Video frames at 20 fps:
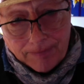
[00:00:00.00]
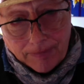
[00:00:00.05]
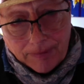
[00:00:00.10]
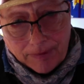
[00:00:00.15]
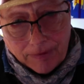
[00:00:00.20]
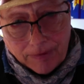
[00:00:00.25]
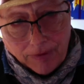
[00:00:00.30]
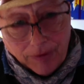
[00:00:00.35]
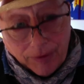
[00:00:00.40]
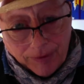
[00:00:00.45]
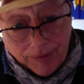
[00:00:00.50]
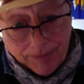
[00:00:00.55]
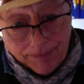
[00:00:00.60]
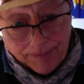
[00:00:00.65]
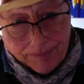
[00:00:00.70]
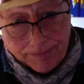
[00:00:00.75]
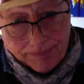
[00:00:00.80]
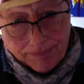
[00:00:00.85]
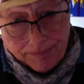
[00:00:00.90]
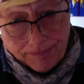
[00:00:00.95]
to do.
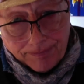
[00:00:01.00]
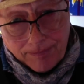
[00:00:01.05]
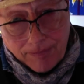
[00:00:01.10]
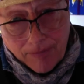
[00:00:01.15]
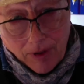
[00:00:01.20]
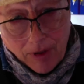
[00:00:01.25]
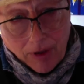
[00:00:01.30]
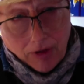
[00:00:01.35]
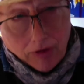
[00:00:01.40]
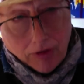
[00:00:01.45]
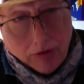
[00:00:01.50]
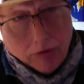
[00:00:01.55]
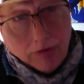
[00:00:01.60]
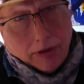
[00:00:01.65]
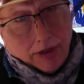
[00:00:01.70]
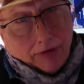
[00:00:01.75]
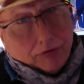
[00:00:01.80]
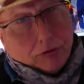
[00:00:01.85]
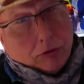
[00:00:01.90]
You have